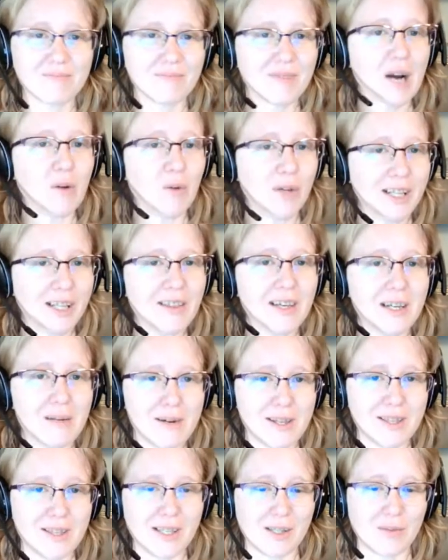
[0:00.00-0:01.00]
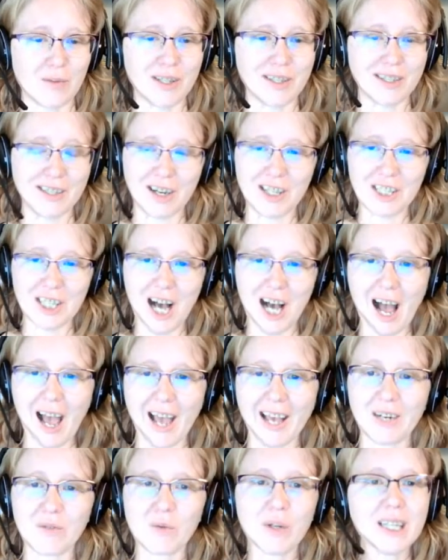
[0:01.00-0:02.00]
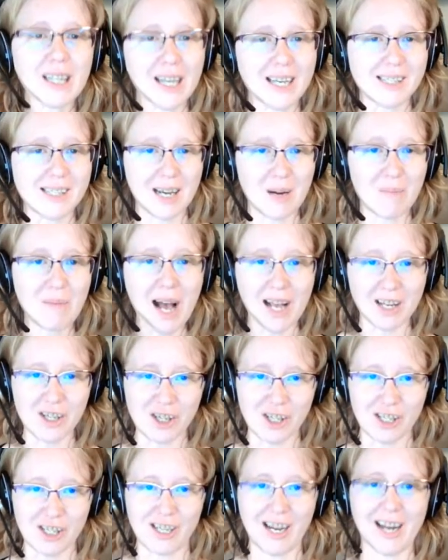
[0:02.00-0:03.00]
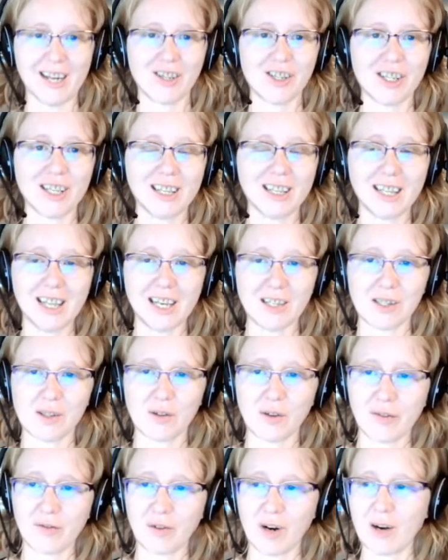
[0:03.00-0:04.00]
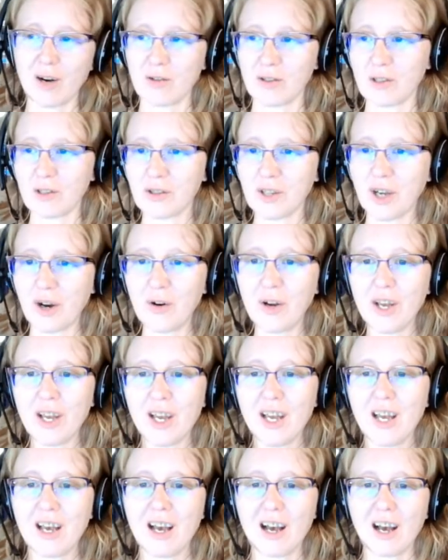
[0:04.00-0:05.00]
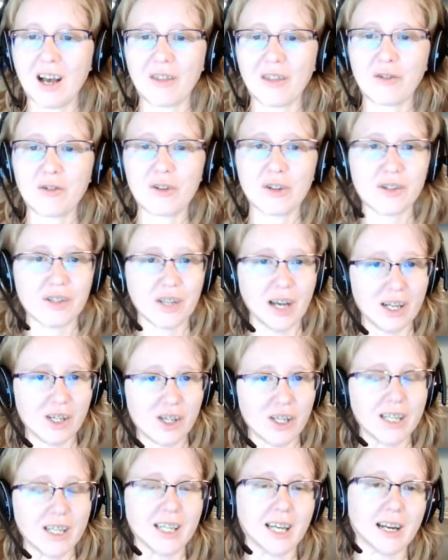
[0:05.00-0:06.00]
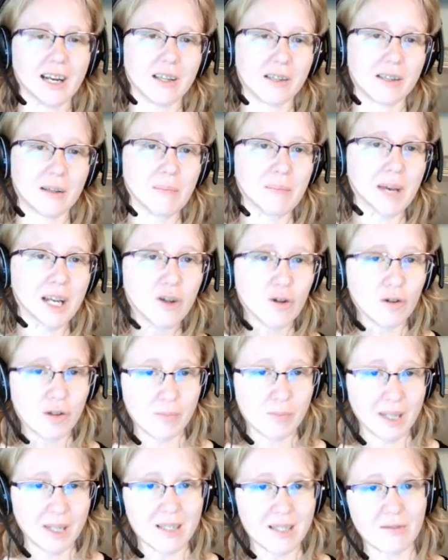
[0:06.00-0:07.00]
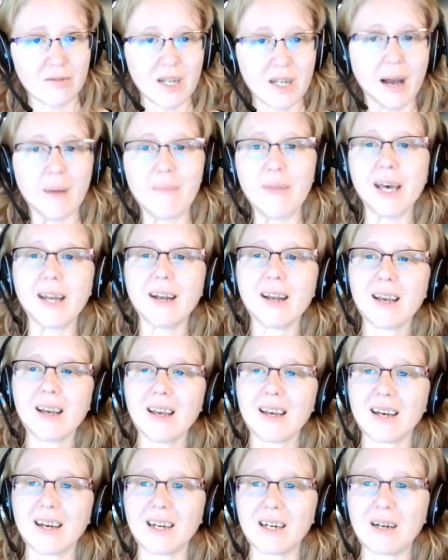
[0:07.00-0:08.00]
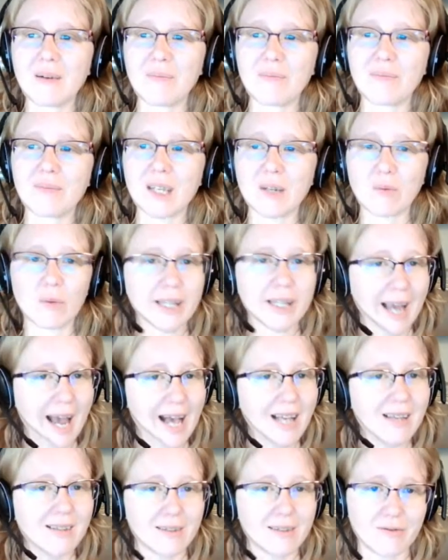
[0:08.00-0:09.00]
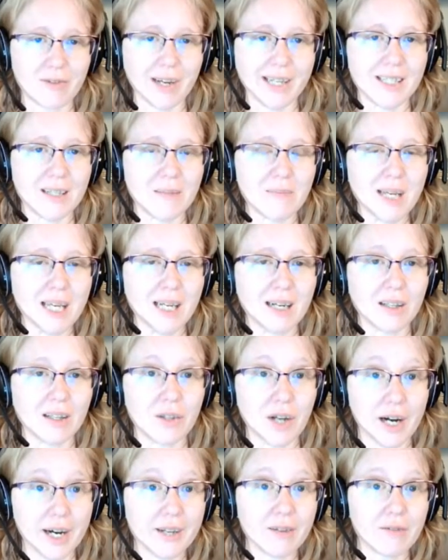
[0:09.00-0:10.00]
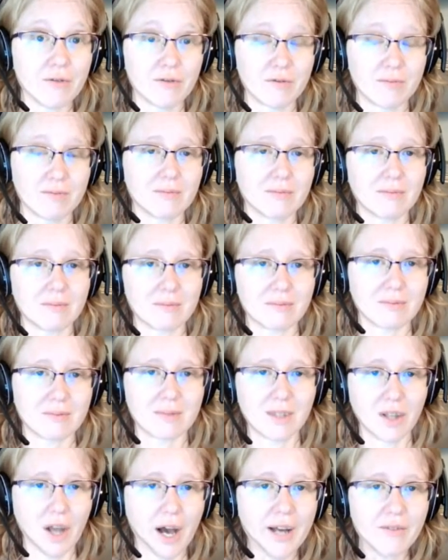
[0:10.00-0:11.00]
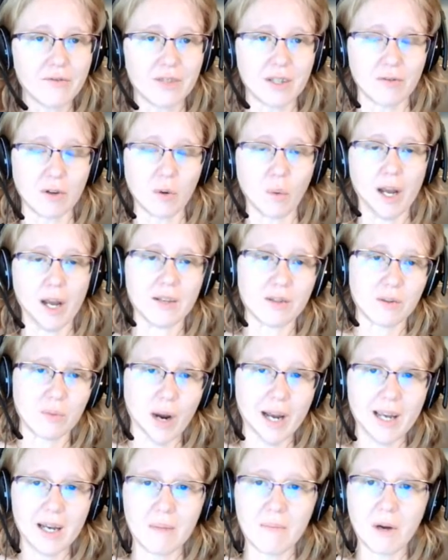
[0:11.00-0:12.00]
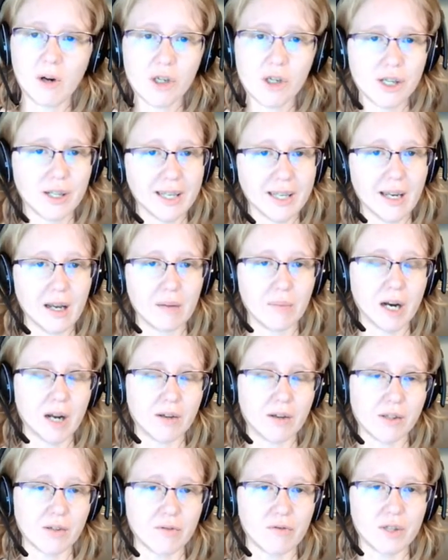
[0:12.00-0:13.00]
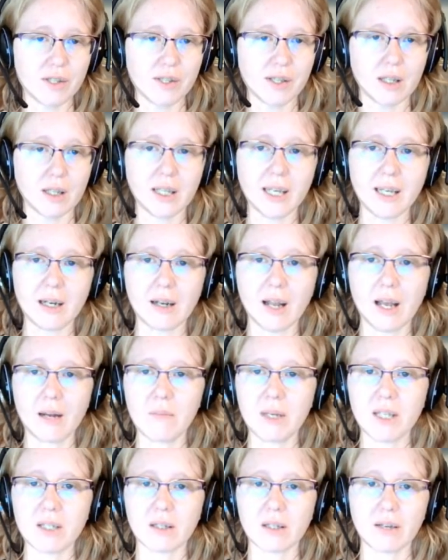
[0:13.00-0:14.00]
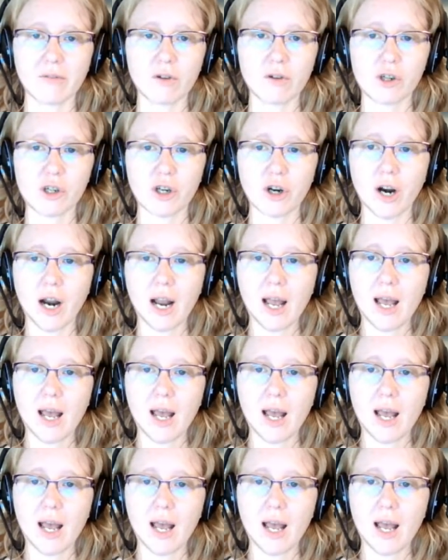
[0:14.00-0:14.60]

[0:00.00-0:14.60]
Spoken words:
I really thought about this one a lot and realized how much actually in the last 24 hours or so through discussion and kind of some introspective time that it really has affected me in a lot of lot of different ways, right? Emotionally, but also physically and mentally for sure.